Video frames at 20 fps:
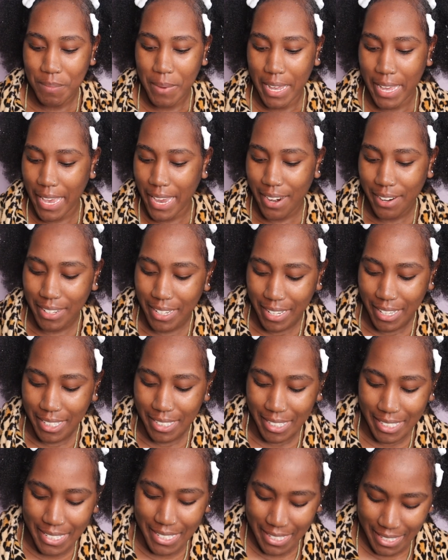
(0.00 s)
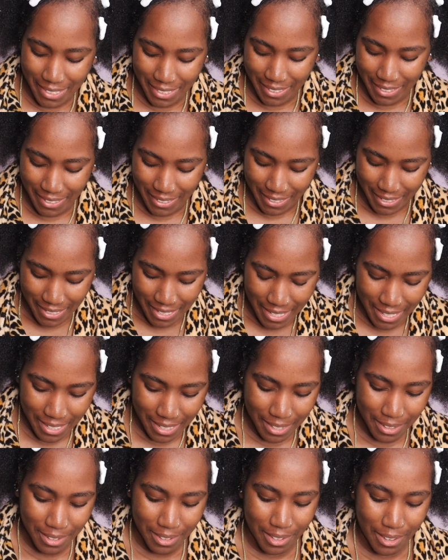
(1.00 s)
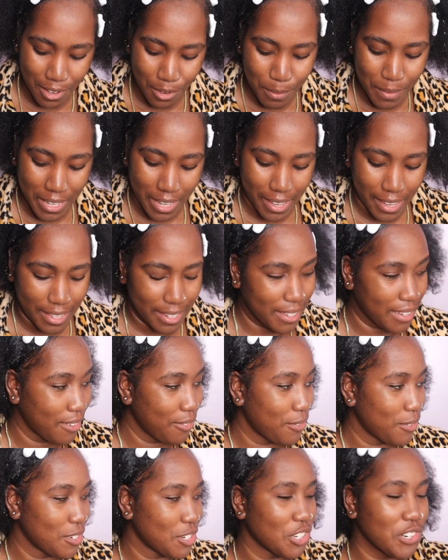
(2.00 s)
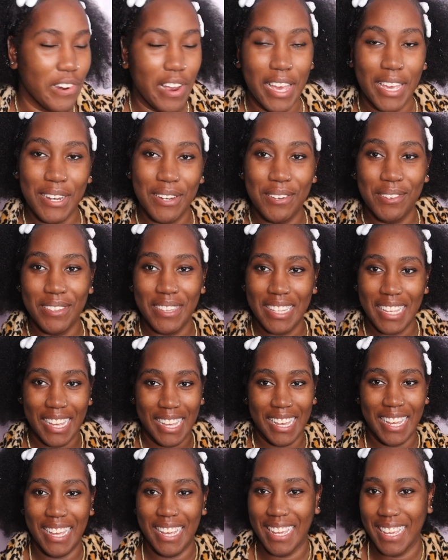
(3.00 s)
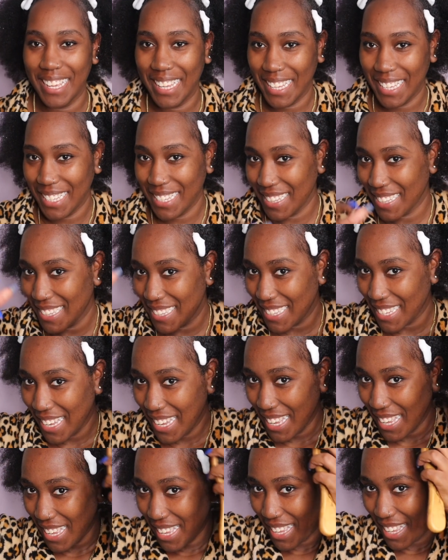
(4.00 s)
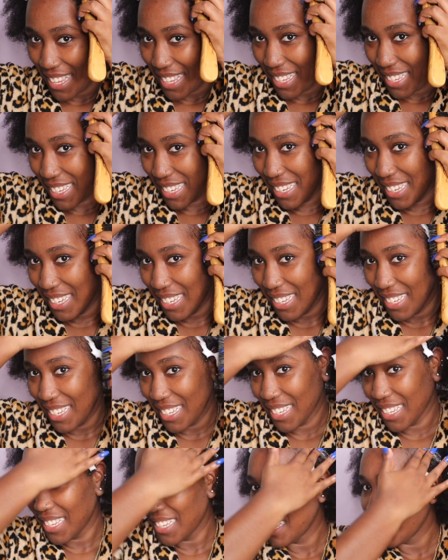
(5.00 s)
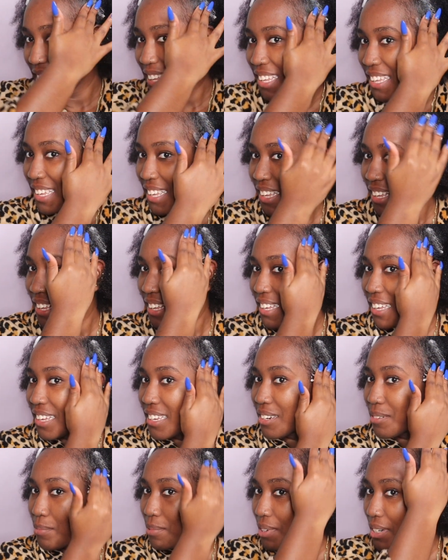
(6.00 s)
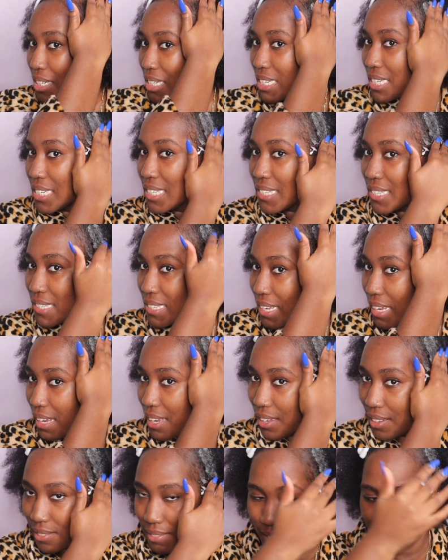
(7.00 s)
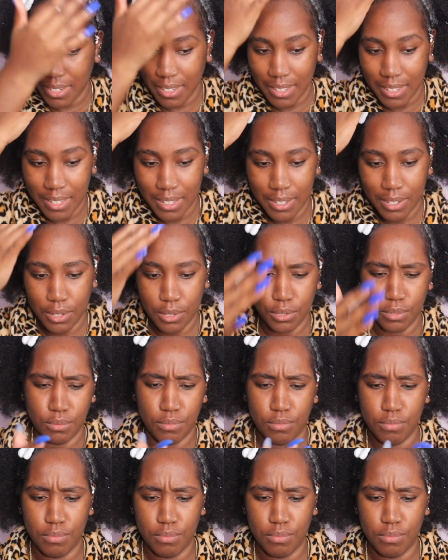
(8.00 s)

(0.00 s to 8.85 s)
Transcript: my hair like this. Go Michaela for trying new things. Okay, gonna brush this down. Oh,